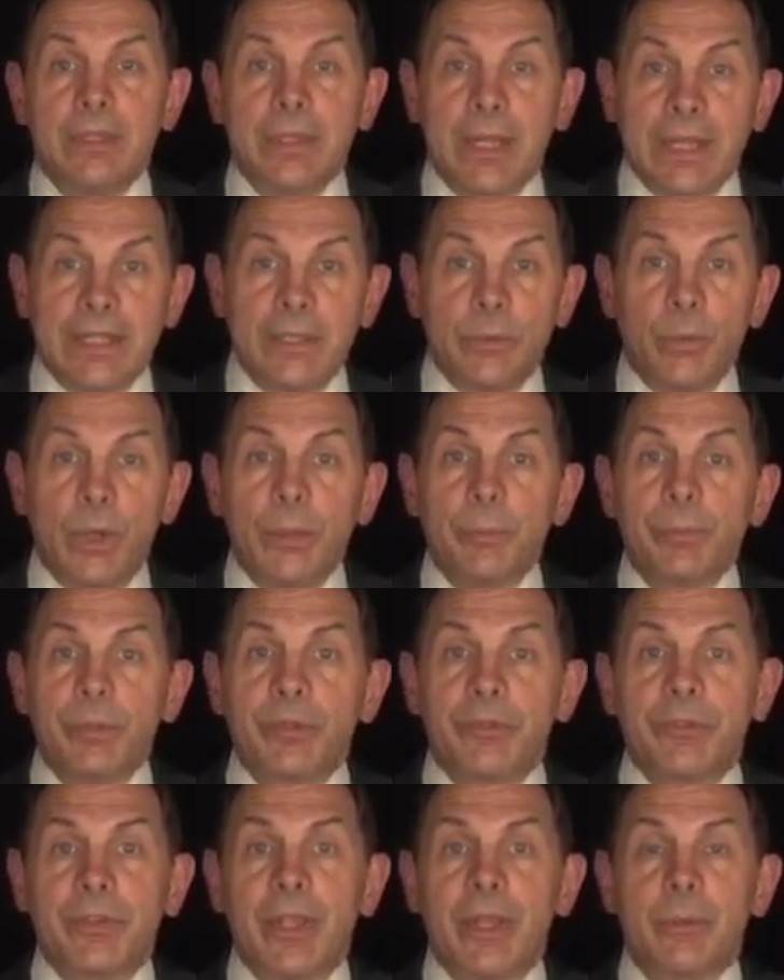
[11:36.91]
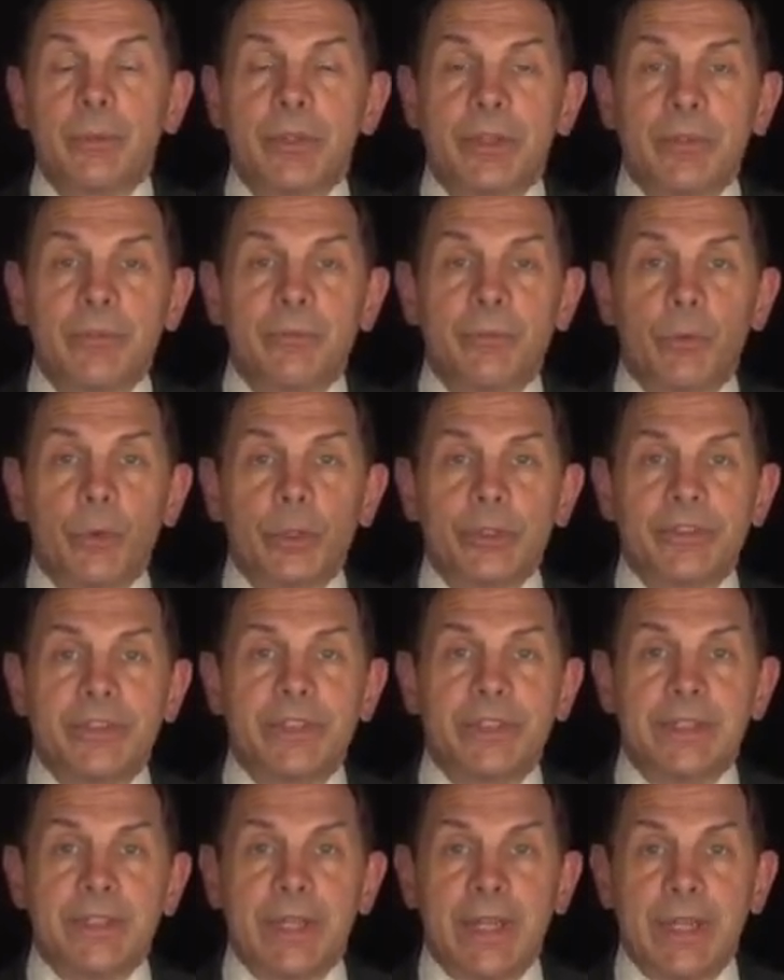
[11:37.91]
91% within
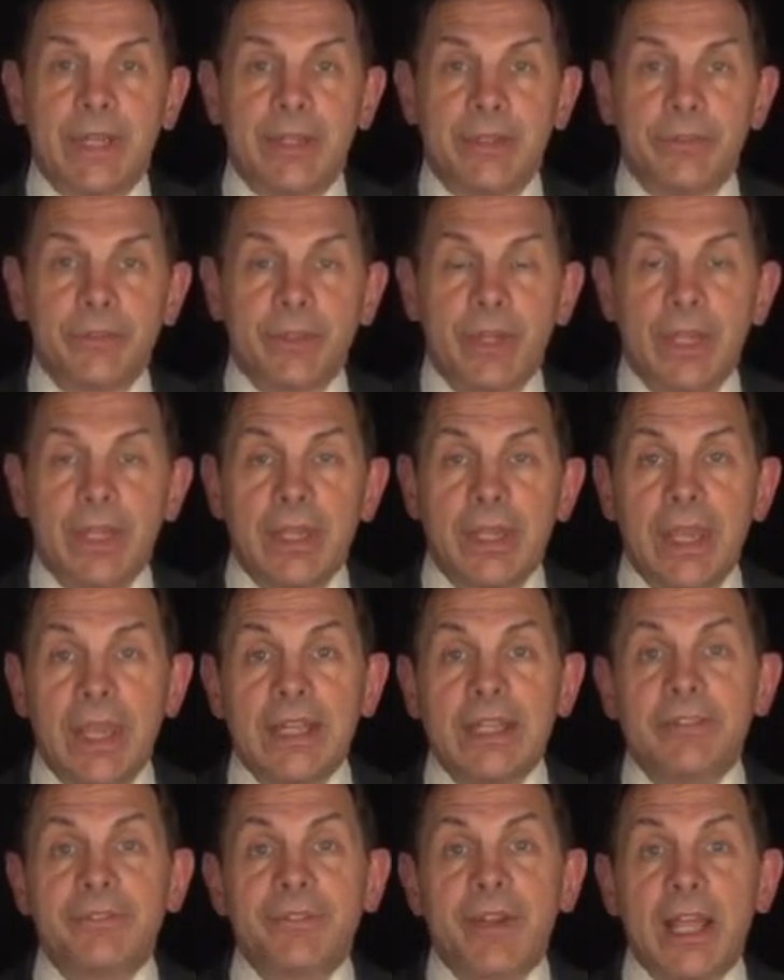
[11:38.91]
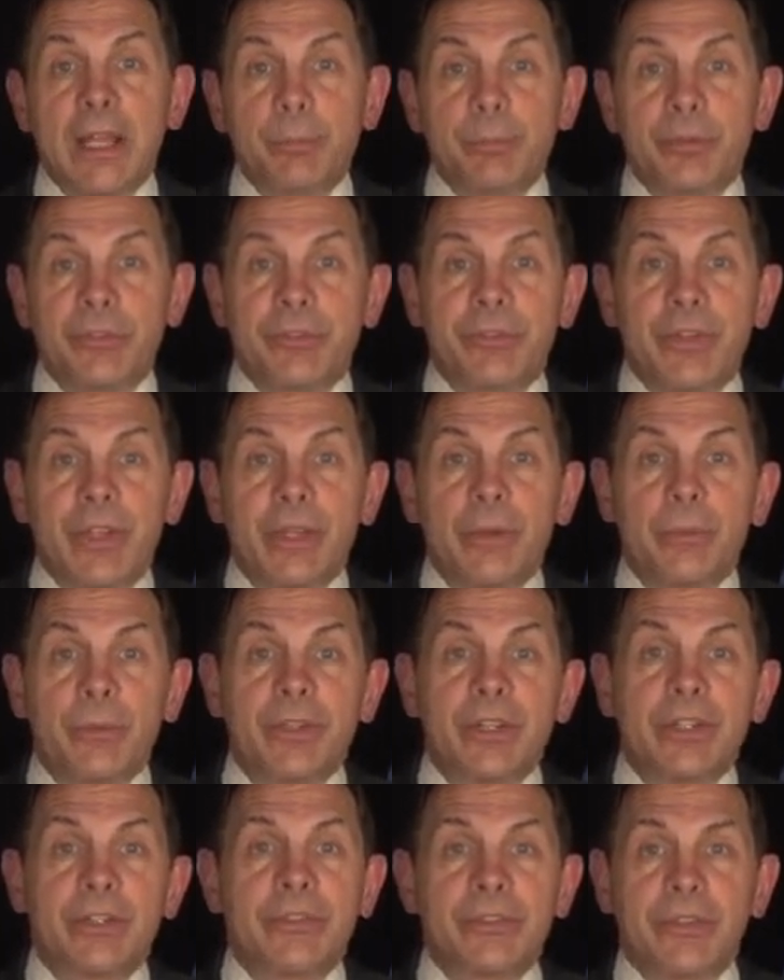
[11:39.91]
14 days, 85%
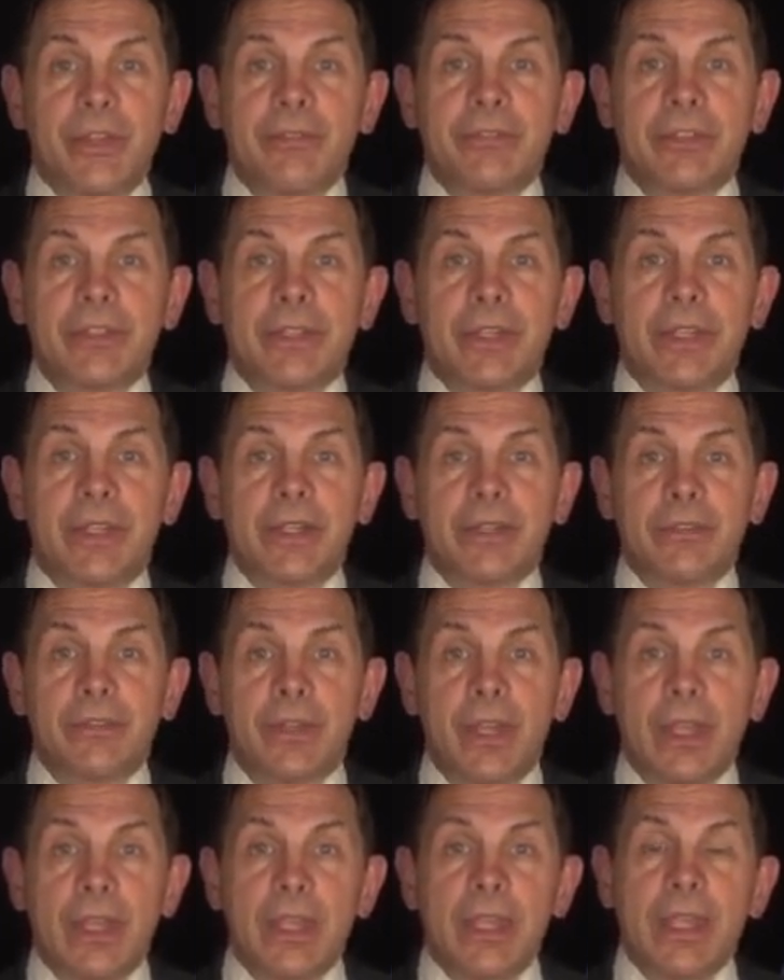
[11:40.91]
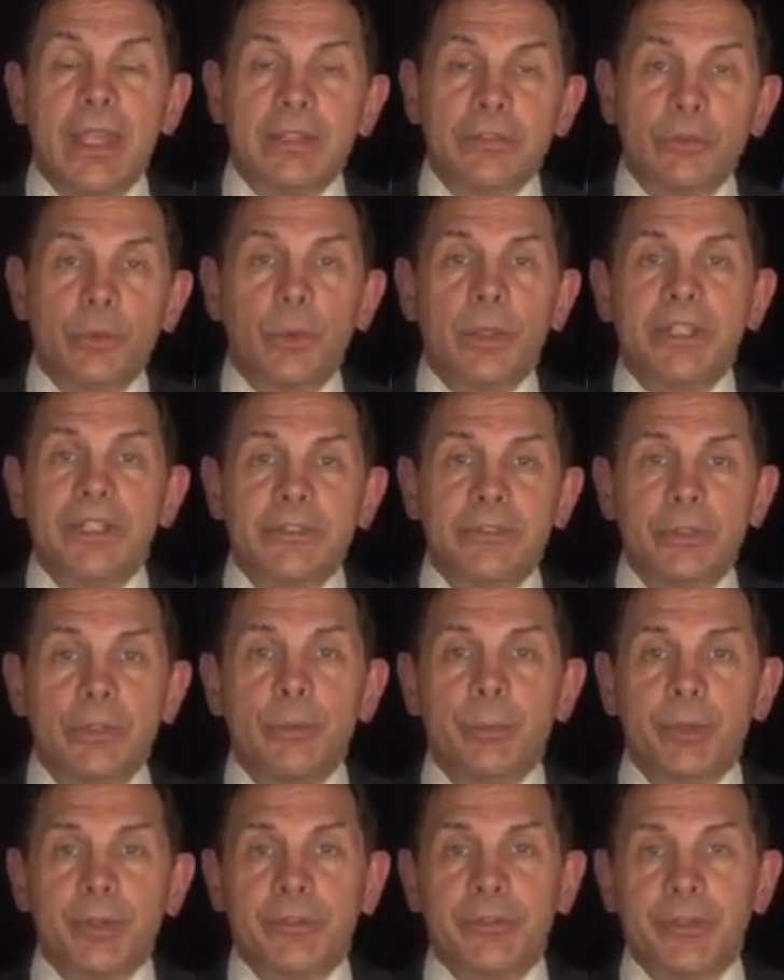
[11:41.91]
within 7 days, and
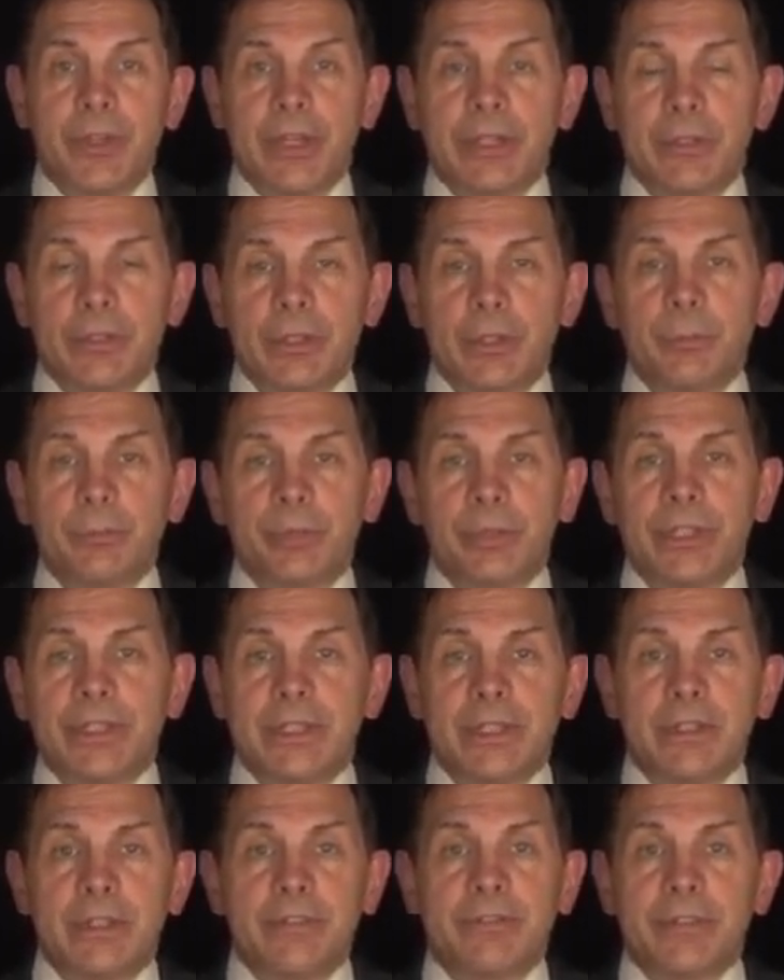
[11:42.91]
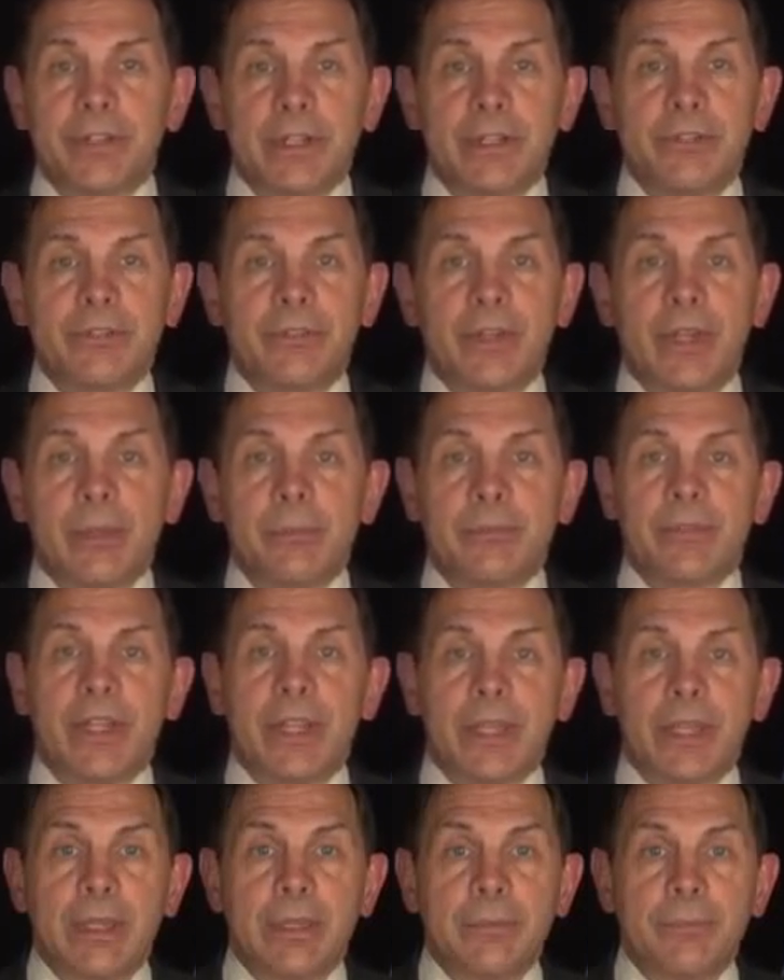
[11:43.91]
22% are completed the very same
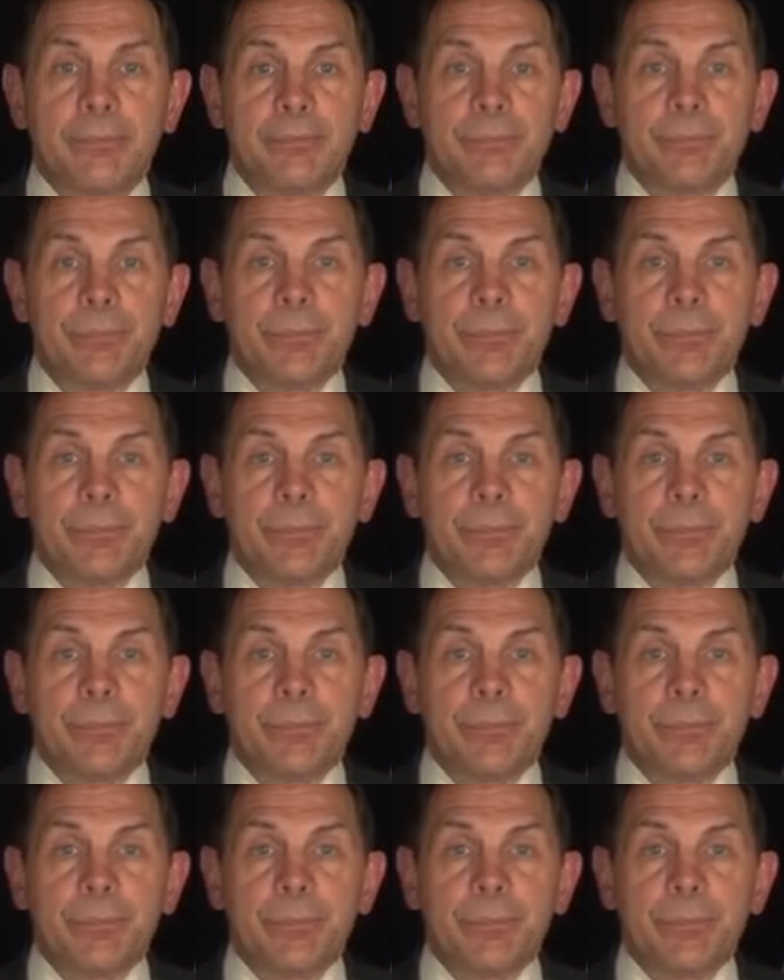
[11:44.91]
day.